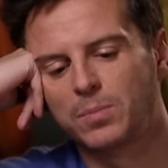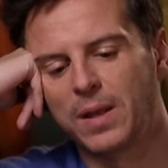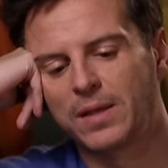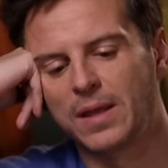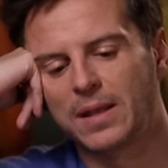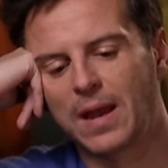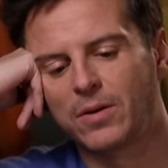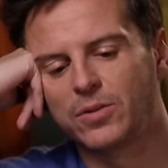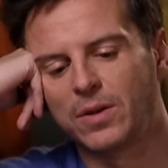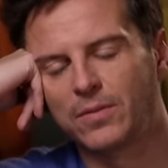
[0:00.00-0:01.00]
in playing that
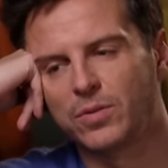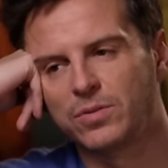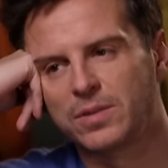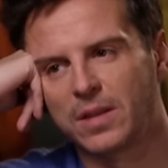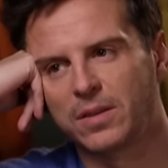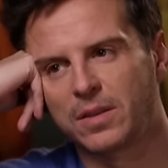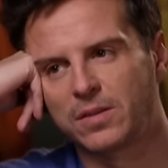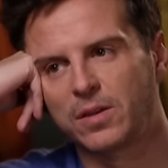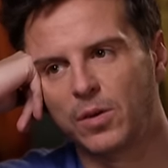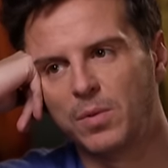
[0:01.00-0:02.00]
character, you have to understand that
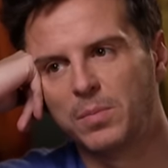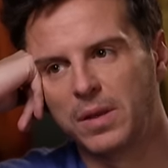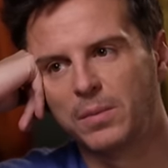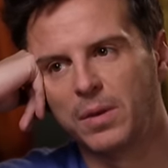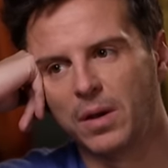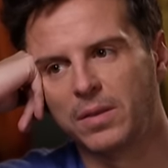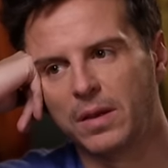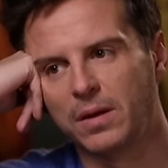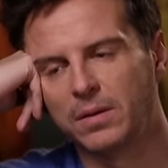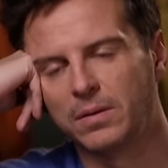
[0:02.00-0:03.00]
that's a human being behind
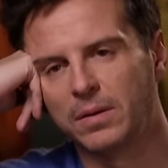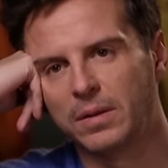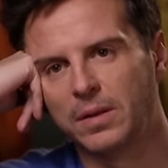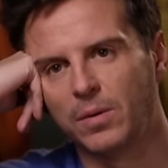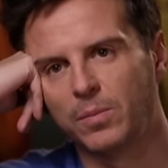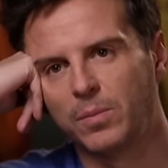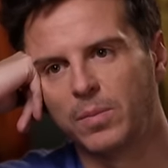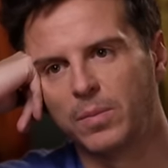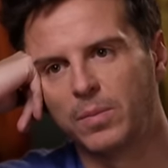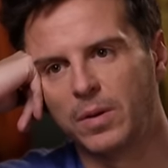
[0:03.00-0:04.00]
there, you
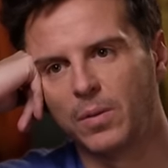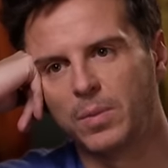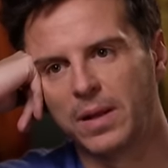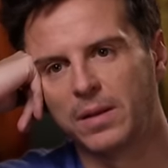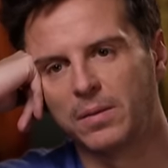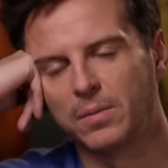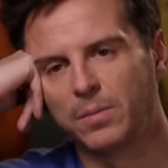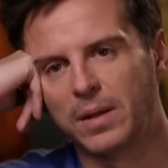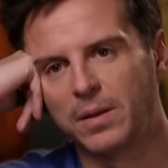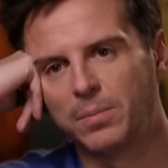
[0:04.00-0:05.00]
know, playing
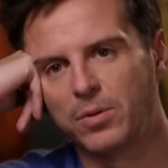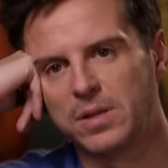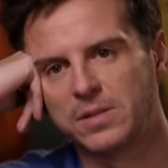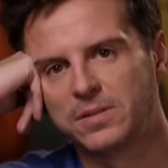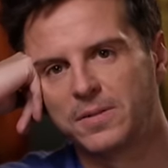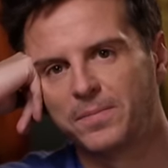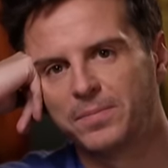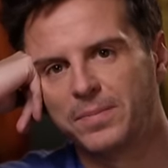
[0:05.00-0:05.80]
a priest.